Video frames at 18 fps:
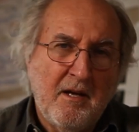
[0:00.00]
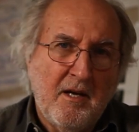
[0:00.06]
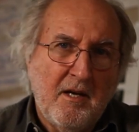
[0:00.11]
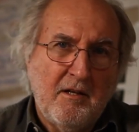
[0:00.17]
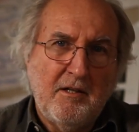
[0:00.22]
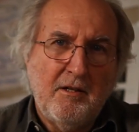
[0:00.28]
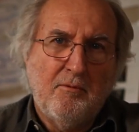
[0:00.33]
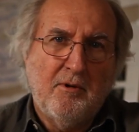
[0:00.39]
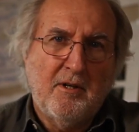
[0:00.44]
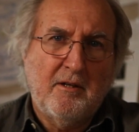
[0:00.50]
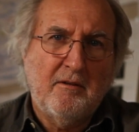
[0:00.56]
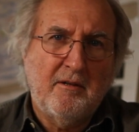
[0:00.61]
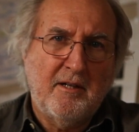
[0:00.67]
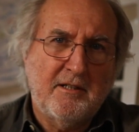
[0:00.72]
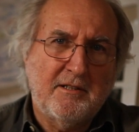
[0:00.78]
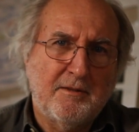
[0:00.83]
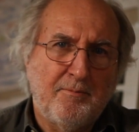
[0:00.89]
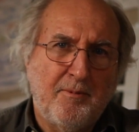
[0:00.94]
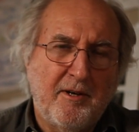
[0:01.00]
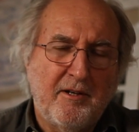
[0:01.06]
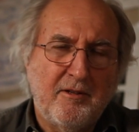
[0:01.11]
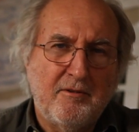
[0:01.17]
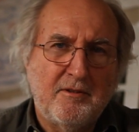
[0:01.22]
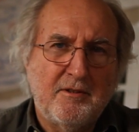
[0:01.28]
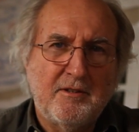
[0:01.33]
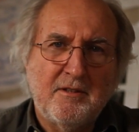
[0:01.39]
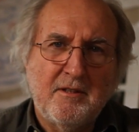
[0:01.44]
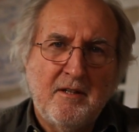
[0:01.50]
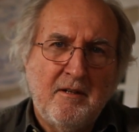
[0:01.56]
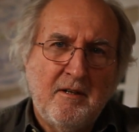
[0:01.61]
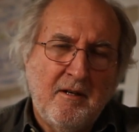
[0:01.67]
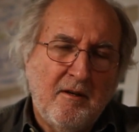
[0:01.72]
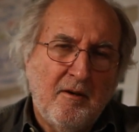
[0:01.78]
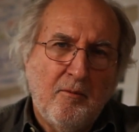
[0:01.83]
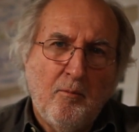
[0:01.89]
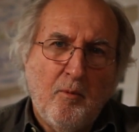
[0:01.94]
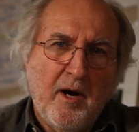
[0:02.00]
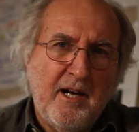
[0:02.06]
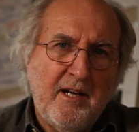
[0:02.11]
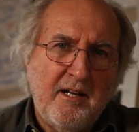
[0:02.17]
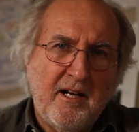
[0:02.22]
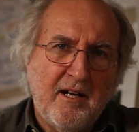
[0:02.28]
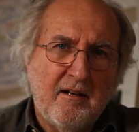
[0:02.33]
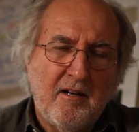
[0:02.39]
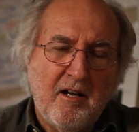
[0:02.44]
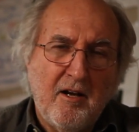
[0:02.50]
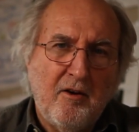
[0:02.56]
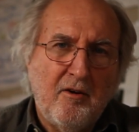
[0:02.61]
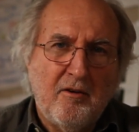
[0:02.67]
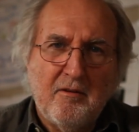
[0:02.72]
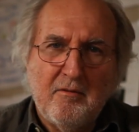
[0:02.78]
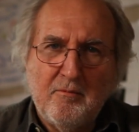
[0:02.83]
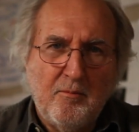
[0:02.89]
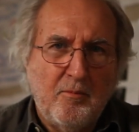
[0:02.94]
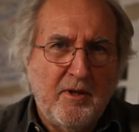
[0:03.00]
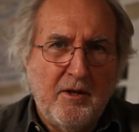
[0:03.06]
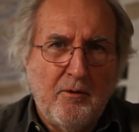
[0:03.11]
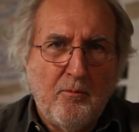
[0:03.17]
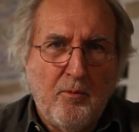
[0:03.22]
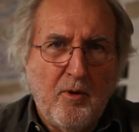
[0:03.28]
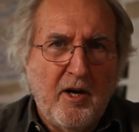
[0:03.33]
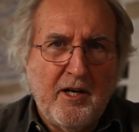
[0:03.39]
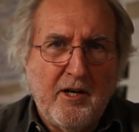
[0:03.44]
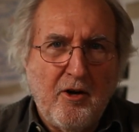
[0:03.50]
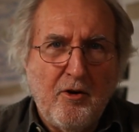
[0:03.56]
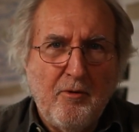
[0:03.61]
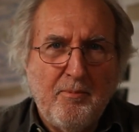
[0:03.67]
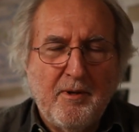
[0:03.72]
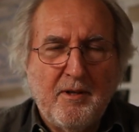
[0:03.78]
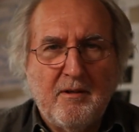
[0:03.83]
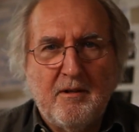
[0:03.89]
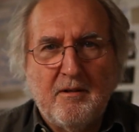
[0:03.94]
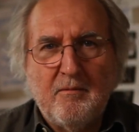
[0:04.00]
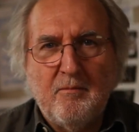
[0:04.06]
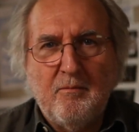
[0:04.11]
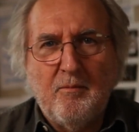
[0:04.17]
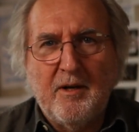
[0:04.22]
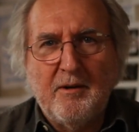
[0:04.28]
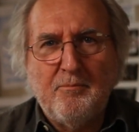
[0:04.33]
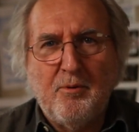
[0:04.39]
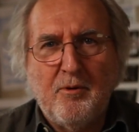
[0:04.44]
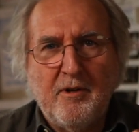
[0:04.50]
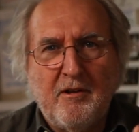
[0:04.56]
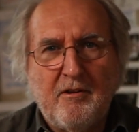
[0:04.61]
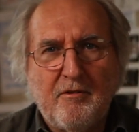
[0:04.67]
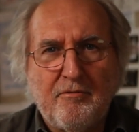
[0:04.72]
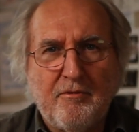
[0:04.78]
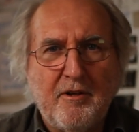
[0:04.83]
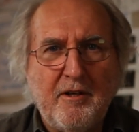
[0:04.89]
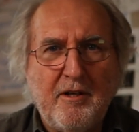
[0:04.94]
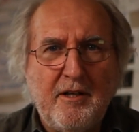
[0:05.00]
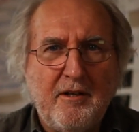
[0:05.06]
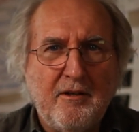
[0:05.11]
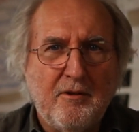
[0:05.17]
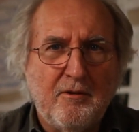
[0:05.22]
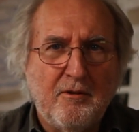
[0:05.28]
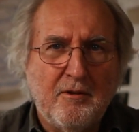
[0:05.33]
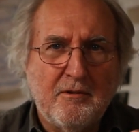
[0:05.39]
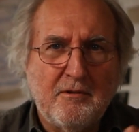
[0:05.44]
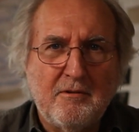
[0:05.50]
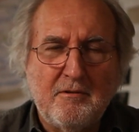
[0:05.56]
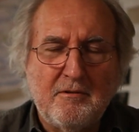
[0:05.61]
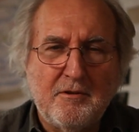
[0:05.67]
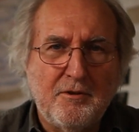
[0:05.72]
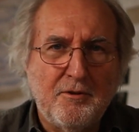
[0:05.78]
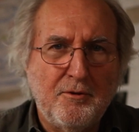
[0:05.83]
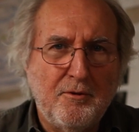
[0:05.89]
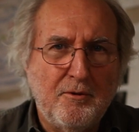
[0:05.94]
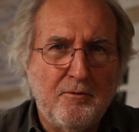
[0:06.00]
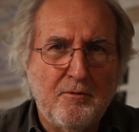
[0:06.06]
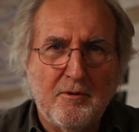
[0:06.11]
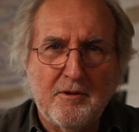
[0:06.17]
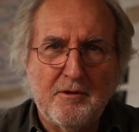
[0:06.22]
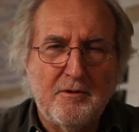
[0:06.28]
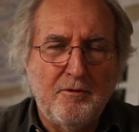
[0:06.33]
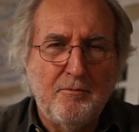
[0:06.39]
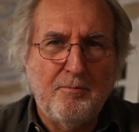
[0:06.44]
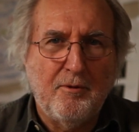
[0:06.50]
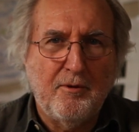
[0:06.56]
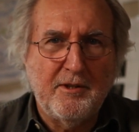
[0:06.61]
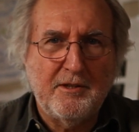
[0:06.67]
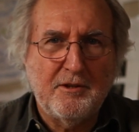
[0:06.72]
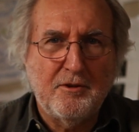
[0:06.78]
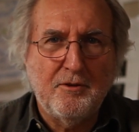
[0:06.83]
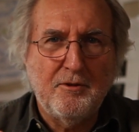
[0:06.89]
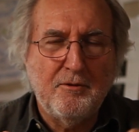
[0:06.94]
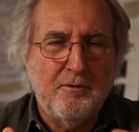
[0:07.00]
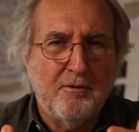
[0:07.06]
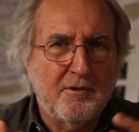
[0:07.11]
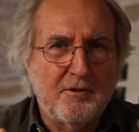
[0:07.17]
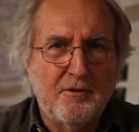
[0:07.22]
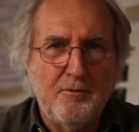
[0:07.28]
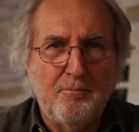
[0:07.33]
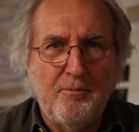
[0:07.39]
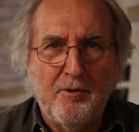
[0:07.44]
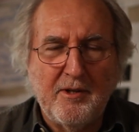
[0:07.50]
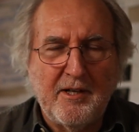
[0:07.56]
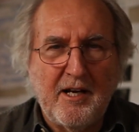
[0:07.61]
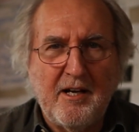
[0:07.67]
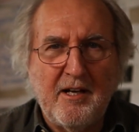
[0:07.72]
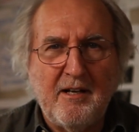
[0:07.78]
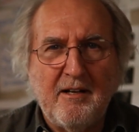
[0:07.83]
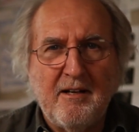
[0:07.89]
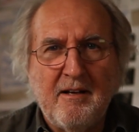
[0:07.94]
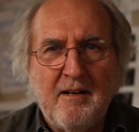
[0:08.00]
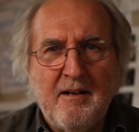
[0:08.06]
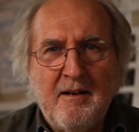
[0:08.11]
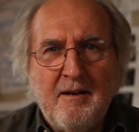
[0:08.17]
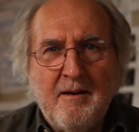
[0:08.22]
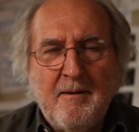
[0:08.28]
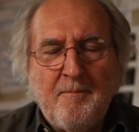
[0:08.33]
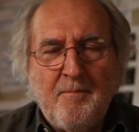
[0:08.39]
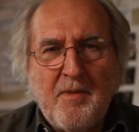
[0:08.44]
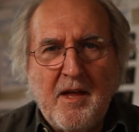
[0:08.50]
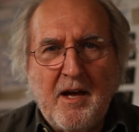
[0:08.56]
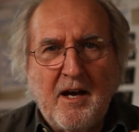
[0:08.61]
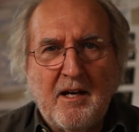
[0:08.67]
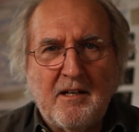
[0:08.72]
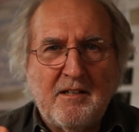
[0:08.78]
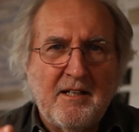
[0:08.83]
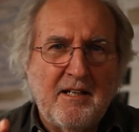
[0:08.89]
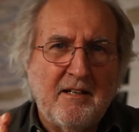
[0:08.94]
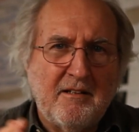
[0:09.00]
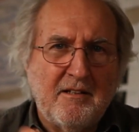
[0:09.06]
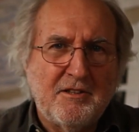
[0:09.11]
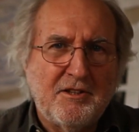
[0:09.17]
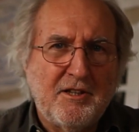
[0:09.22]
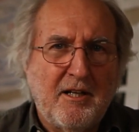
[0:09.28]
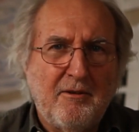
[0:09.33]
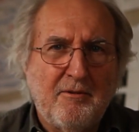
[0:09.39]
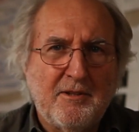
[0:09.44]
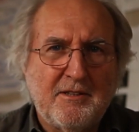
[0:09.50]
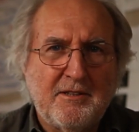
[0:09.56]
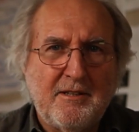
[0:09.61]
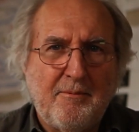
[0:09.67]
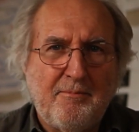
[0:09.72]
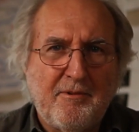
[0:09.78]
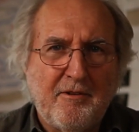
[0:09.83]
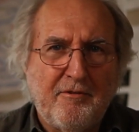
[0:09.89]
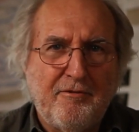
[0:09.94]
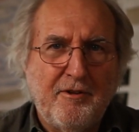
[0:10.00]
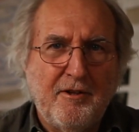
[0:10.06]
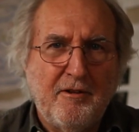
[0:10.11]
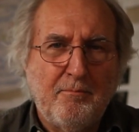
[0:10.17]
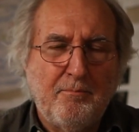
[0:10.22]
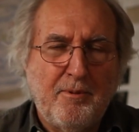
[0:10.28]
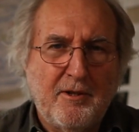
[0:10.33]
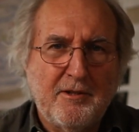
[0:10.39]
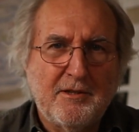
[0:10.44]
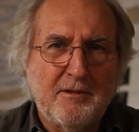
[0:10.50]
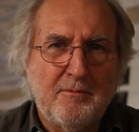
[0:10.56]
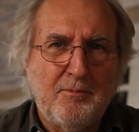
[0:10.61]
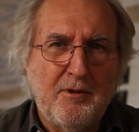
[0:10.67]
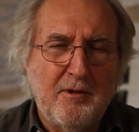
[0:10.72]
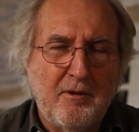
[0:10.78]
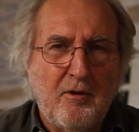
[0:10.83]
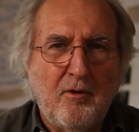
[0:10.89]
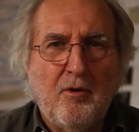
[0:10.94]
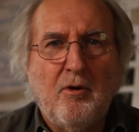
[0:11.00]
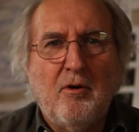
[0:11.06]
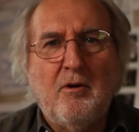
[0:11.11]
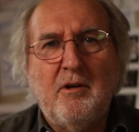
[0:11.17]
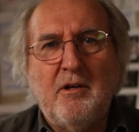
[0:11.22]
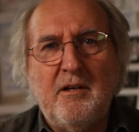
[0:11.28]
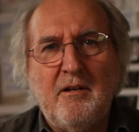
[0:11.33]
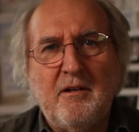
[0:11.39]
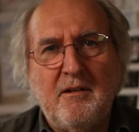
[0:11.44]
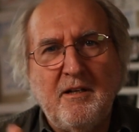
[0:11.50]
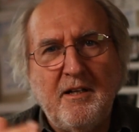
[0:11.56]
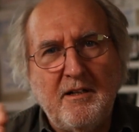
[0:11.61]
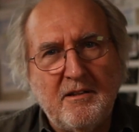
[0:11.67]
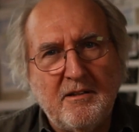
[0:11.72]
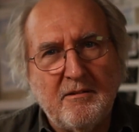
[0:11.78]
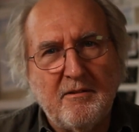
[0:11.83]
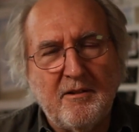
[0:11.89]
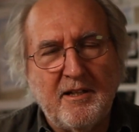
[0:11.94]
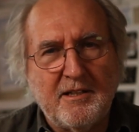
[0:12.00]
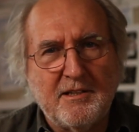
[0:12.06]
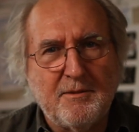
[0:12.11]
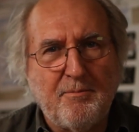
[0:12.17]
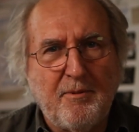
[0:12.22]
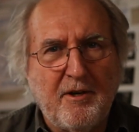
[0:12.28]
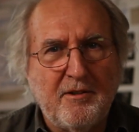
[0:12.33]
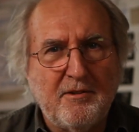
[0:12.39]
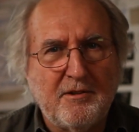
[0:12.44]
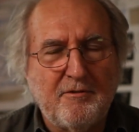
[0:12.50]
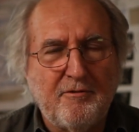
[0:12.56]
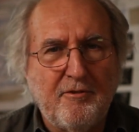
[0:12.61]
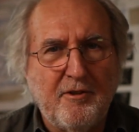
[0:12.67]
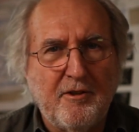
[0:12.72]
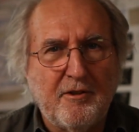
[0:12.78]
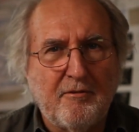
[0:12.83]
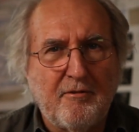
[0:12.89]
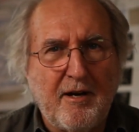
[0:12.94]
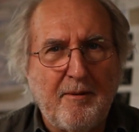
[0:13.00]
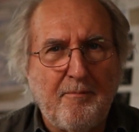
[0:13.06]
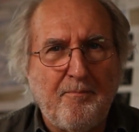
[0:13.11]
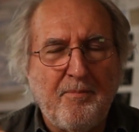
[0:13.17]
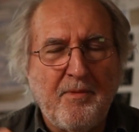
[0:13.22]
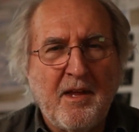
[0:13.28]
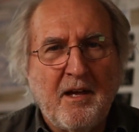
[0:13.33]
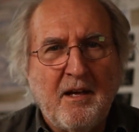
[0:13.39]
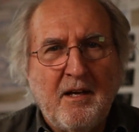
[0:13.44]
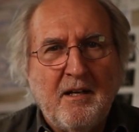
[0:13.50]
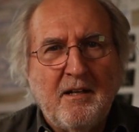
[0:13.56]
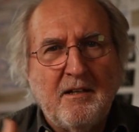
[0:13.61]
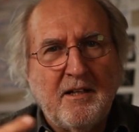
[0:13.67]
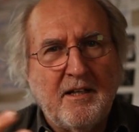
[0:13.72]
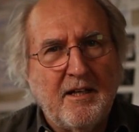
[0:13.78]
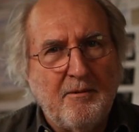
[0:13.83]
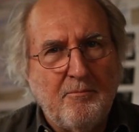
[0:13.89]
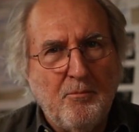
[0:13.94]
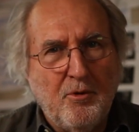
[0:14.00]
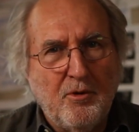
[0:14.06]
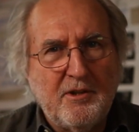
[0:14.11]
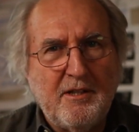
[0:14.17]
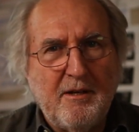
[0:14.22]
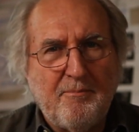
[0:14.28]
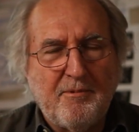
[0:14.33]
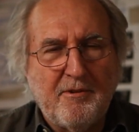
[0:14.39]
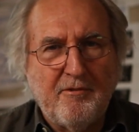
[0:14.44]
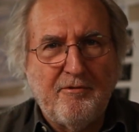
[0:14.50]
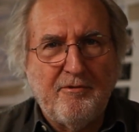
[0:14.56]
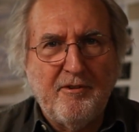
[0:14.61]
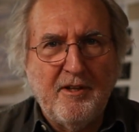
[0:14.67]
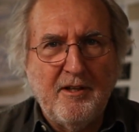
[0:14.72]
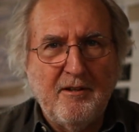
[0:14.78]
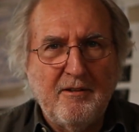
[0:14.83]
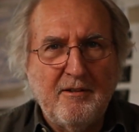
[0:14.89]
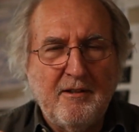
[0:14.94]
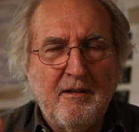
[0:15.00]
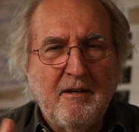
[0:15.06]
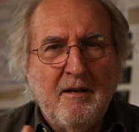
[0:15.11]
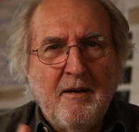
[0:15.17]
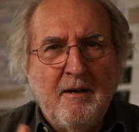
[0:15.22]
Do you want to expose way down low, wide open at 1.3 or 2 or 2.2 or 2.8 to get the shallowest depth of field possible? Or do you need to expose further up to get more depth of field?